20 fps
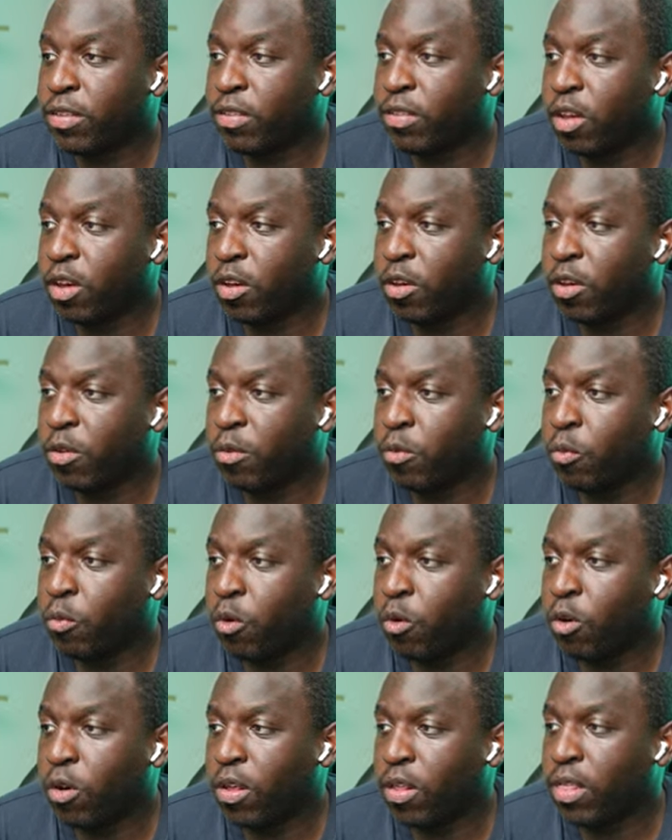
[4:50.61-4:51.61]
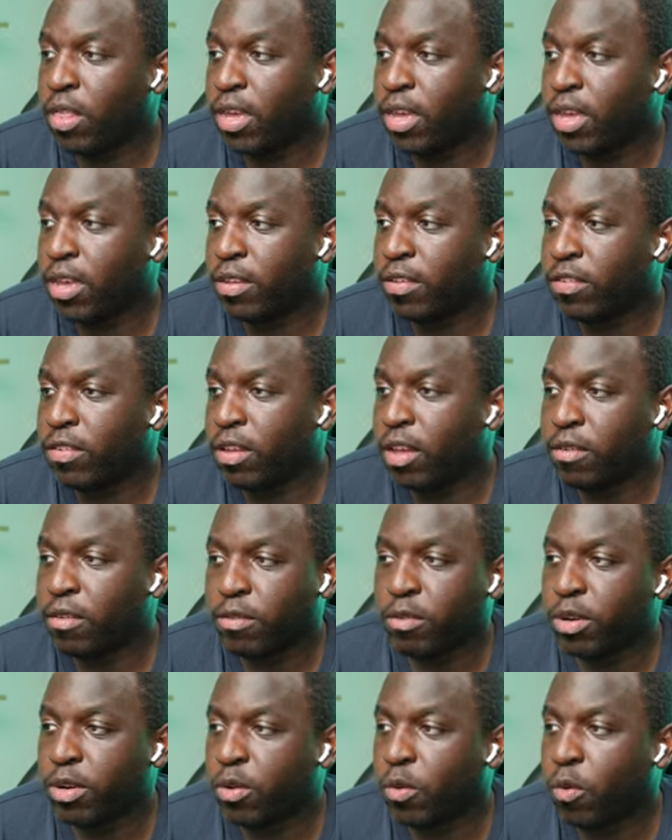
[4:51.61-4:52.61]
to know what are the
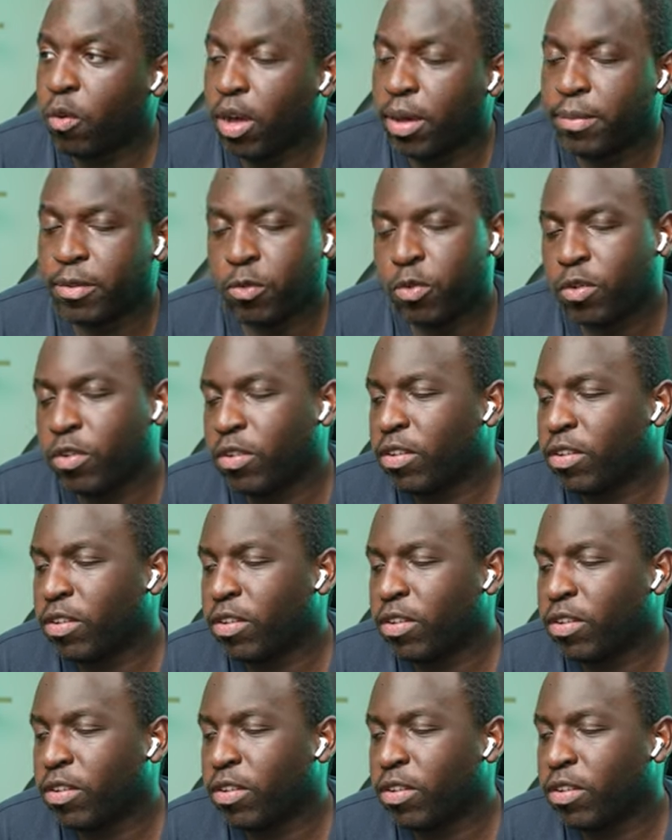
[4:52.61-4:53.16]
server requirements,